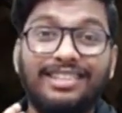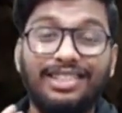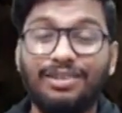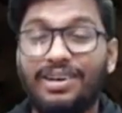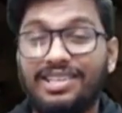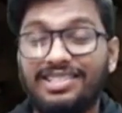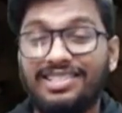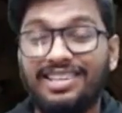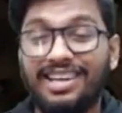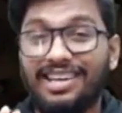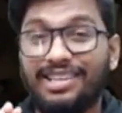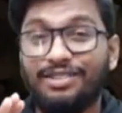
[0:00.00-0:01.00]
this
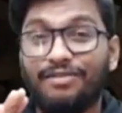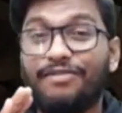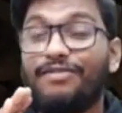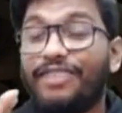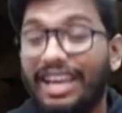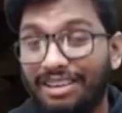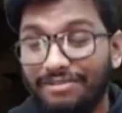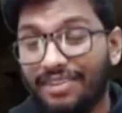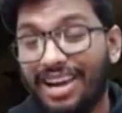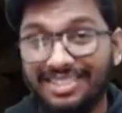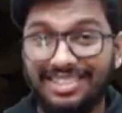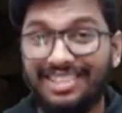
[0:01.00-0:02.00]
question is very
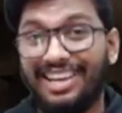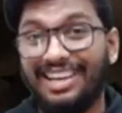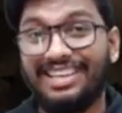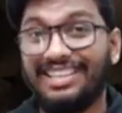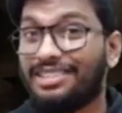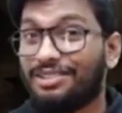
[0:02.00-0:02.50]
fascinating.